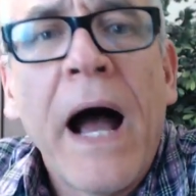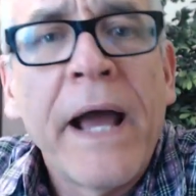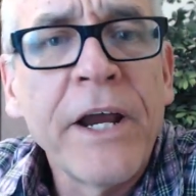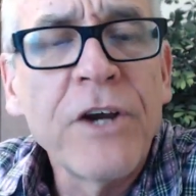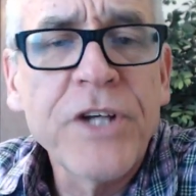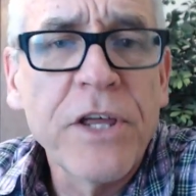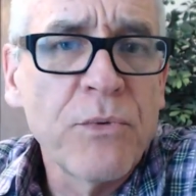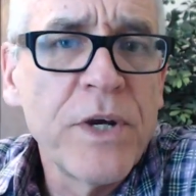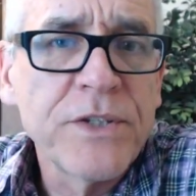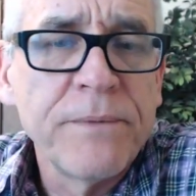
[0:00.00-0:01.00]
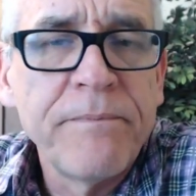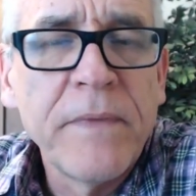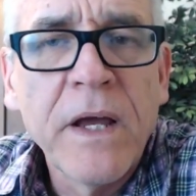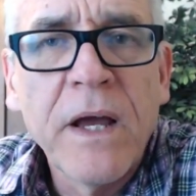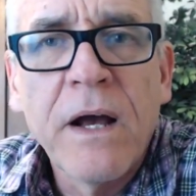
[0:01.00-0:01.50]
here's the other reason:
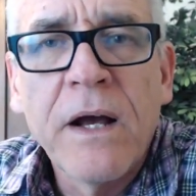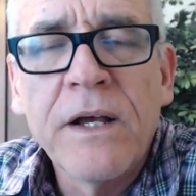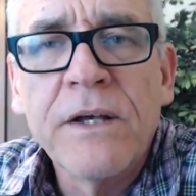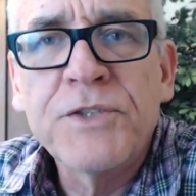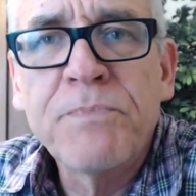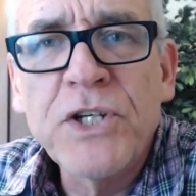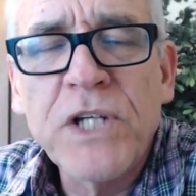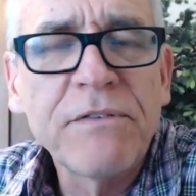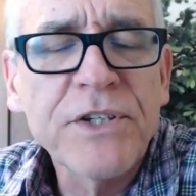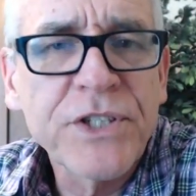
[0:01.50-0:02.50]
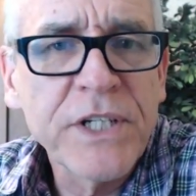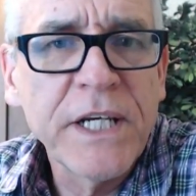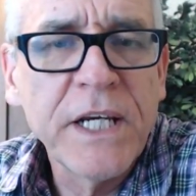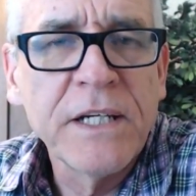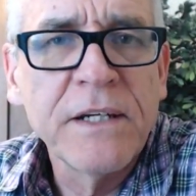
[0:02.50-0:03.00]
speech level
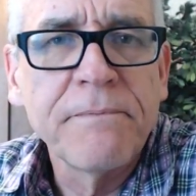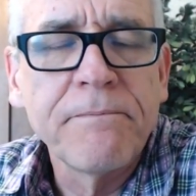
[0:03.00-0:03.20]
singing